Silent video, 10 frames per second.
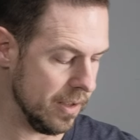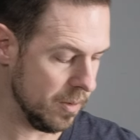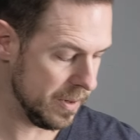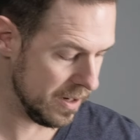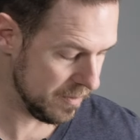
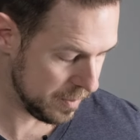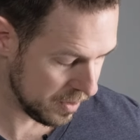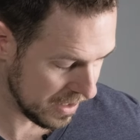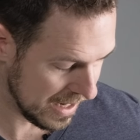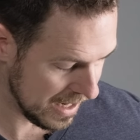little bit of
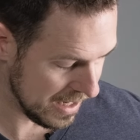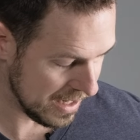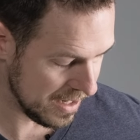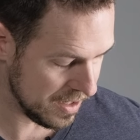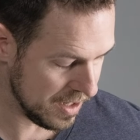play
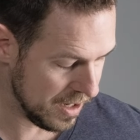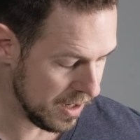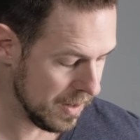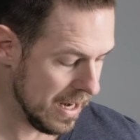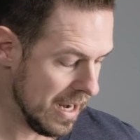in
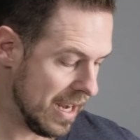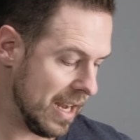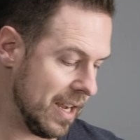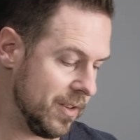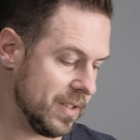here,
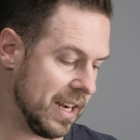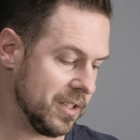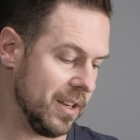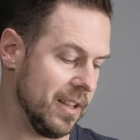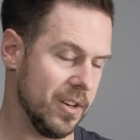and there's
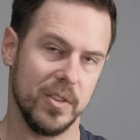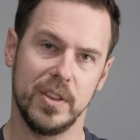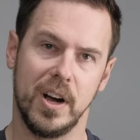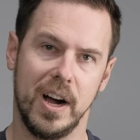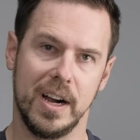actually a little
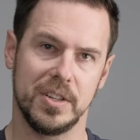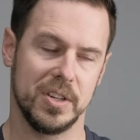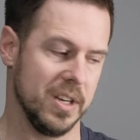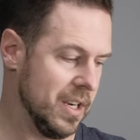notch.